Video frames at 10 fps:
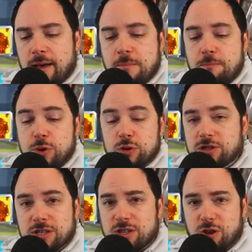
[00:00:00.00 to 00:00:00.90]

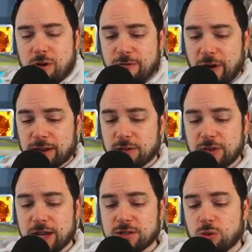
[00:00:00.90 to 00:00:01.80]
boost to their
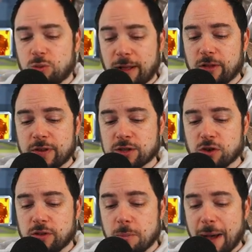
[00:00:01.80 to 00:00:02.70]
effectiveness or relevance
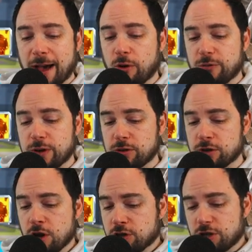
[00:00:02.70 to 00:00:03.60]
on the
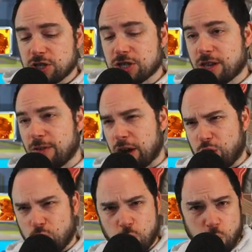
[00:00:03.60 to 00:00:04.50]
battlefield. So to just give a
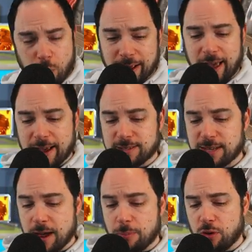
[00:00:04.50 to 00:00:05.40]
quick
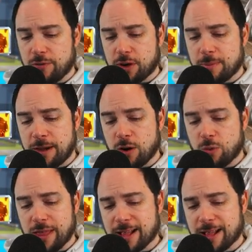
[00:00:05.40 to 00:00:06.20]
example of a commander where